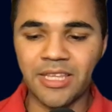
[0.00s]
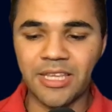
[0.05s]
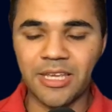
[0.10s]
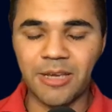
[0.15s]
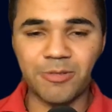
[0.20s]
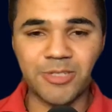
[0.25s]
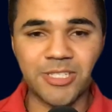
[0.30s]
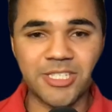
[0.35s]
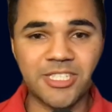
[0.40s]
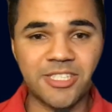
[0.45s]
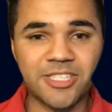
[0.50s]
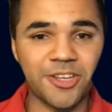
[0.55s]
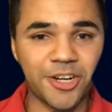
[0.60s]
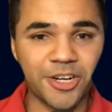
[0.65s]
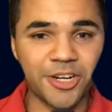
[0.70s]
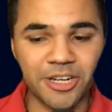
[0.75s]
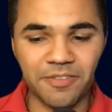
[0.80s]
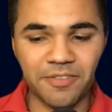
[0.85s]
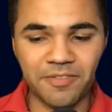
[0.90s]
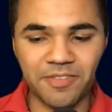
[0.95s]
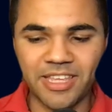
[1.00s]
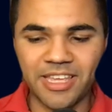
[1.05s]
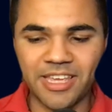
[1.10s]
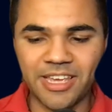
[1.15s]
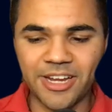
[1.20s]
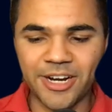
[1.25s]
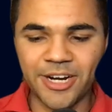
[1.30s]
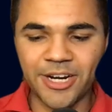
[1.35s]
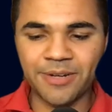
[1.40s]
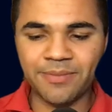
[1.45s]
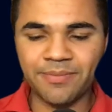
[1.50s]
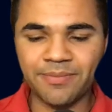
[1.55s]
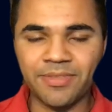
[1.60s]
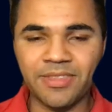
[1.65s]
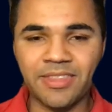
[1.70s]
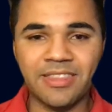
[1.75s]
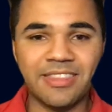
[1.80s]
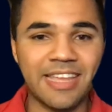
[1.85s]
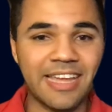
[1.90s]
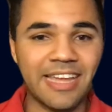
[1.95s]
It was his third of the year.
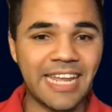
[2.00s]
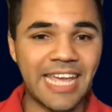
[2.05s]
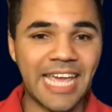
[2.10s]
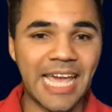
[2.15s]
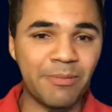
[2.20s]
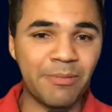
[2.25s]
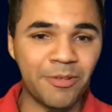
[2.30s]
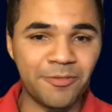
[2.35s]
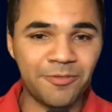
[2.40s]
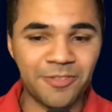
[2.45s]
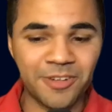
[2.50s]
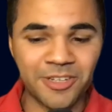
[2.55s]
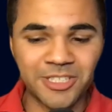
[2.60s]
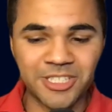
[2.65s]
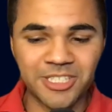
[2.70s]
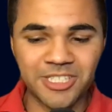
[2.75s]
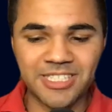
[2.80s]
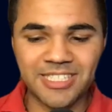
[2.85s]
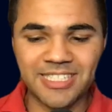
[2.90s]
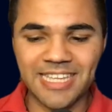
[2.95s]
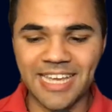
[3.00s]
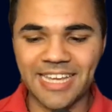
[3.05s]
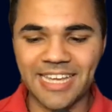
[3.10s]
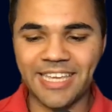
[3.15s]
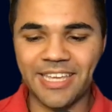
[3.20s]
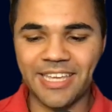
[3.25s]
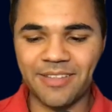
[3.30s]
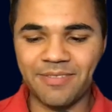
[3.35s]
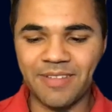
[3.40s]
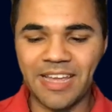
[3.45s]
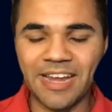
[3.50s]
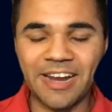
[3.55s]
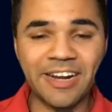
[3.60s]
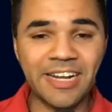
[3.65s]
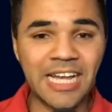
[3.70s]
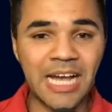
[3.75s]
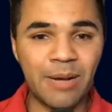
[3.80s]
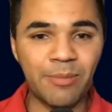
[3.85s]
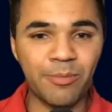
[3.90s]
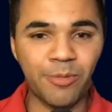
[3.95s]
Denny Hamlin finished his second. Eric
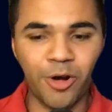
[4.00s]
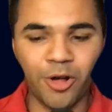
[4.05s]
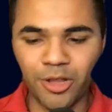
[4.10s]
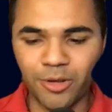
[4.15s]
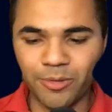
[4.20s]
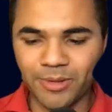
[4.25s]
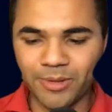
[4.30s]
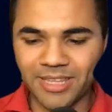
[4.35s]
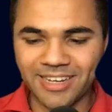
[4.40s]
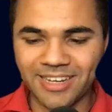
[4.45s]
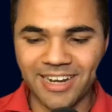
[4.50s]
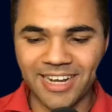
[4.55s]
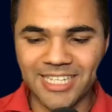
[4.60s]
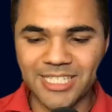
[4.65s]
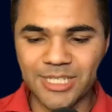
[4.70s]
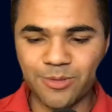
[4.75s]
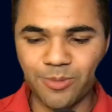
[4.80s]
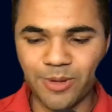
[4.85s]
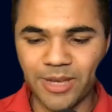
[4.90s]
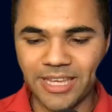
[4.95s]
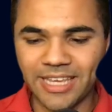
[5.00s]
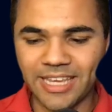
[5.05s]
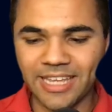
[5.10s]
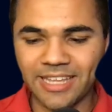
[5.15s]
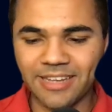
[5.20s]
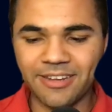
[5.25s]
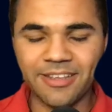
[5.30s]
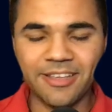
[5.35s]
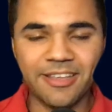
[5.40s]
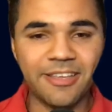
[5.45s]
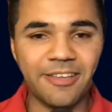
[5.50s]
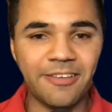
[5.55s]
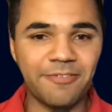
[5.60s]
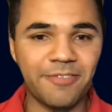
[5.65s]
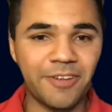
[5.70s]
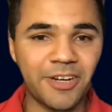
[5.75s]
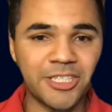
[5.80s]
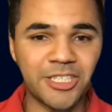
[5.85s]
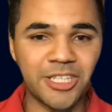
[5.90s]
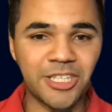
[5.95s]
Almirola with a nice weekend,
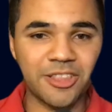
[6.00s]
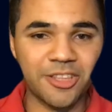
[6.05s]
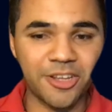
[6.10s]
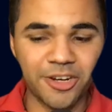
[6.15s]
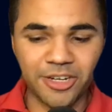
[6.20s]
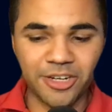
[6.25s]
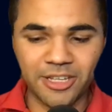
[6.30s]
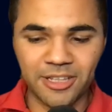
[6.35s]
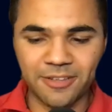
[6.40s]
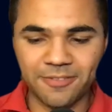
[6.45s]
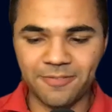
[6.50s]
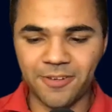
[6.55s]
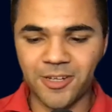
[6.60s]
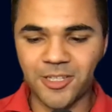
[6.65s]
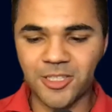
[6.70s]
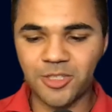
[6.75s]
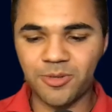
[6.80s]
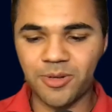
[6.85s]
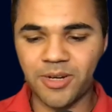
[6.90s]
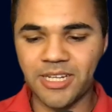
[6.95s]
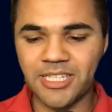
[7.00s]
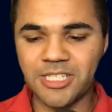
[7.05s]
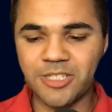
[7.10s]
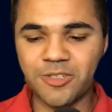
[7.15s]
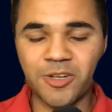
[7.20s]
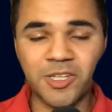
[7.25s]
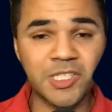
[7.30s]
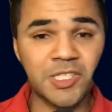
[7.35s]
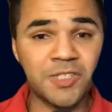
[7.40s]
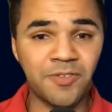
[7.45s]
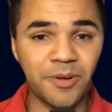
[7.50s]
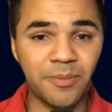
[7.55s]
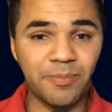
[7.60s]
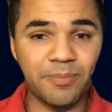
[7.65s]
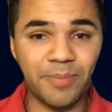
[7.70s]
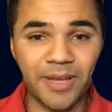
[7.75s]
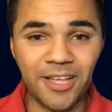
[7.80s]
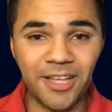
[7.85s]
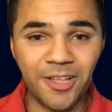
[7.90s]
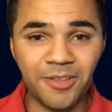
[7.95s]
finishing third in the first race. Christopher
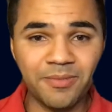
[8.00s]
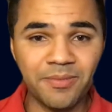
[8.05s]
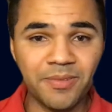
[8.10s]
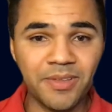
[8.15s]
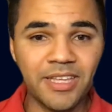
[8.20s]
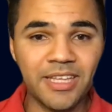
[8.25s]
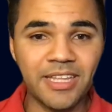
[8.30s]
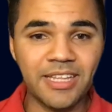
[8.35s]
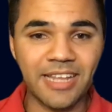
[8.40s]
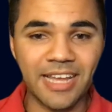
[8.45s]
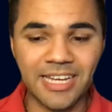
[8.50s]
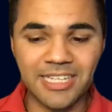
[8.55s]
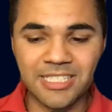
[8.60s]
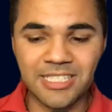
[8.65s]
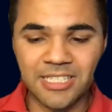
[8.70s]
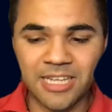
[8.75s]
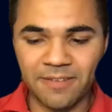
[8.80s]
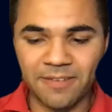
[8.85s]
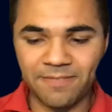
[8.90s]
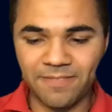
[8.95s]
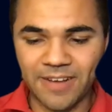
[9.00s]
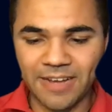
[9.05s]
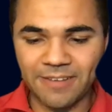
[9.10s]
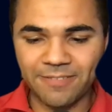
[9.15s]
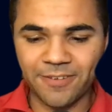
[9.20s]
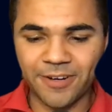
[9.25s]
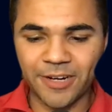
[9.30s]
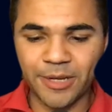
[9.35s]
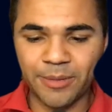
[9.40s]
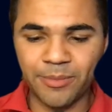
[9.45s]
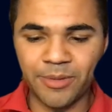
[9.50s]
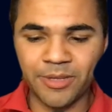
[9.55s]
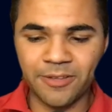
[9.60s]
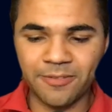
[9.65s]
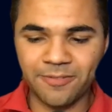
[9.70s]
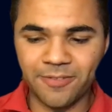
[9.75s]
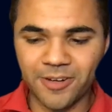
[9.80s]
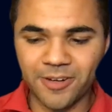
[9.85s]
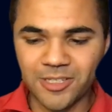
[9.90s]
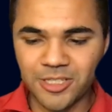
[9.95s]
Bell, nice top 5 for him in the
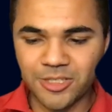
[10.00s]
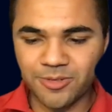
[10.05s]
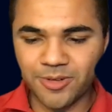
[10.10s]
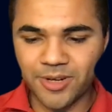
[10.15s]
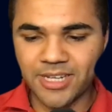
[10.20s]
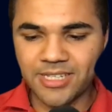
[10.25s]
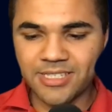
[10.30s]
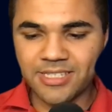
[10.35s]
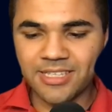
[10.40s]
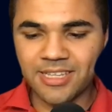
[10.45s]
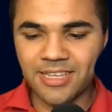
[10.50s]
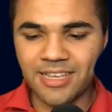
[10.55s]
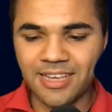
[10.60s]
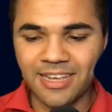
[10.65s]
first race.